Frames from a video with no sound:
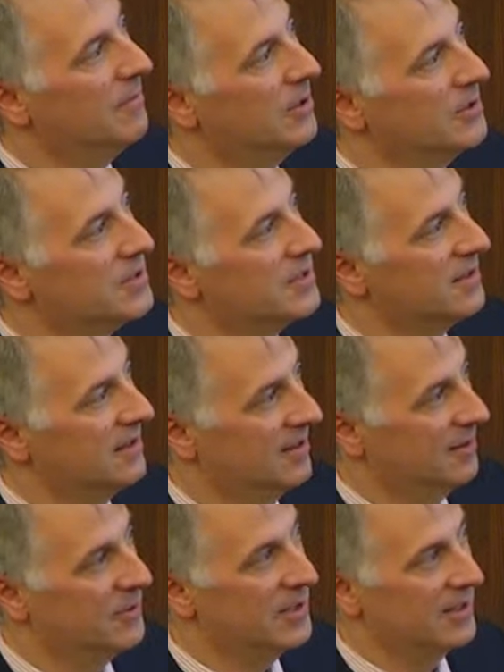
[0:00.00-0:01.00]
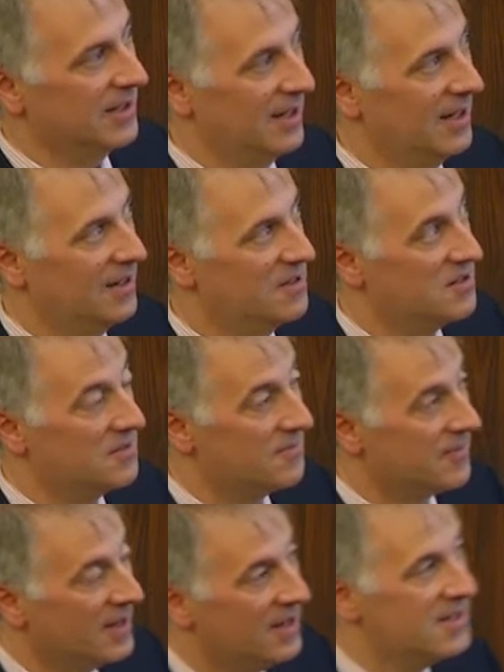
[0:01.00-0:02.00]
most uh, re-engaged.
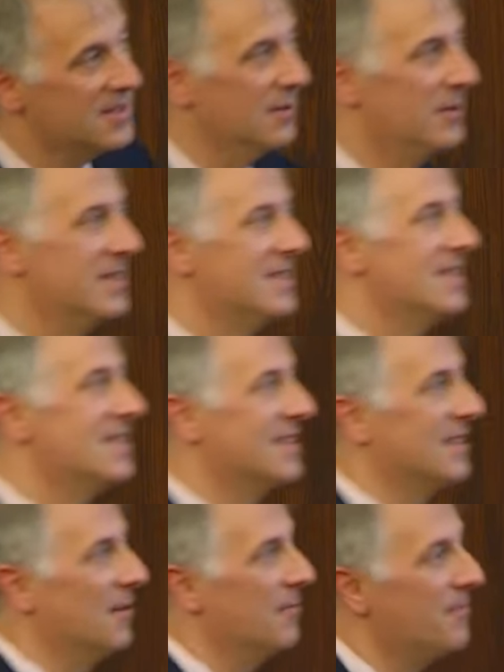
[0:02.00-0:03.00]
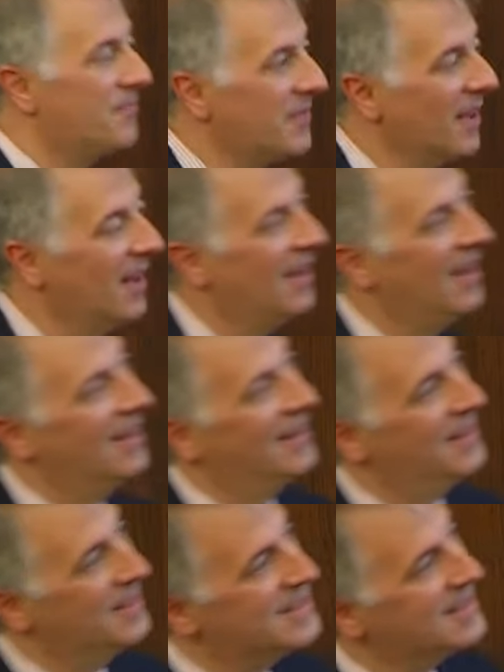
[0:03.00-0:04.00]
So this is, um,
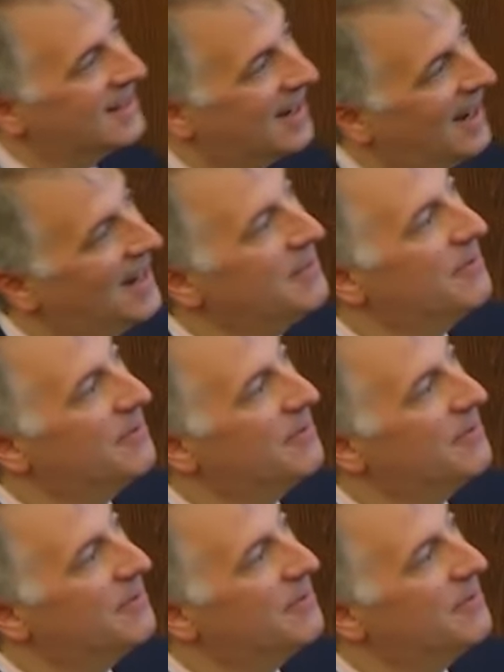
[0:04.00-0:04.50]
this is the kind